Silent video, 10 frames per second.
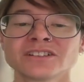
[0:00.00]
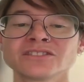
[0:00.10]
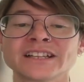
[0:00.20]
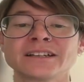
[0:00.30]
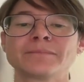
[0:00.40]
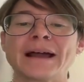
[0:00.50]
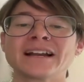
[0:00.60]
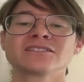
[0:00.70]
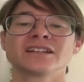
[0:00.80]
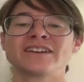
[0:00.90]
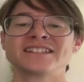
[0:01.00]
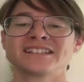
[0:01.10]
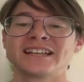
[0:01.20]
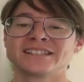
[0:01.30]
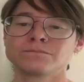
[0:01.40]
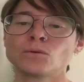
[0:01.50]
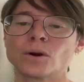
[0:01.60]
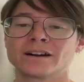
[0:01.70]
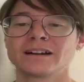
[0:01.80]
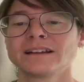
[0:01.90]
to send her back to investigate some more.